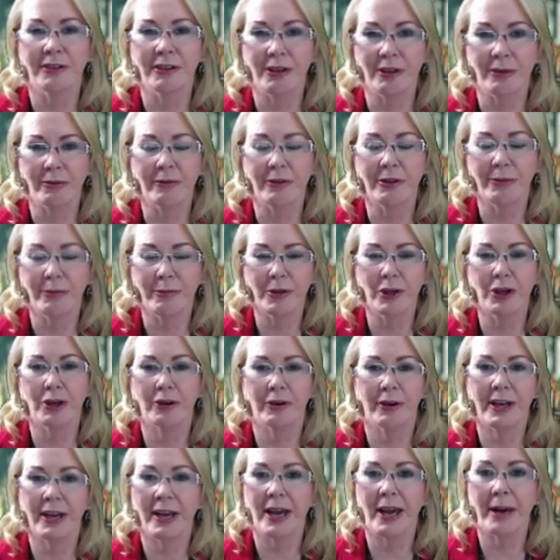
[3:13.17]
you know, with
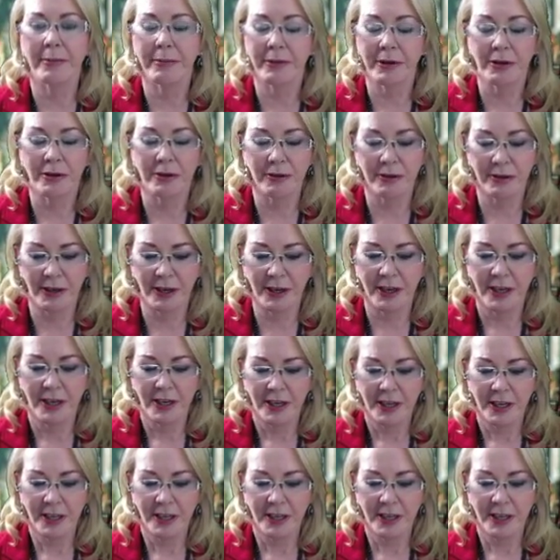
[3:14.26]
Mercury in Capricorn,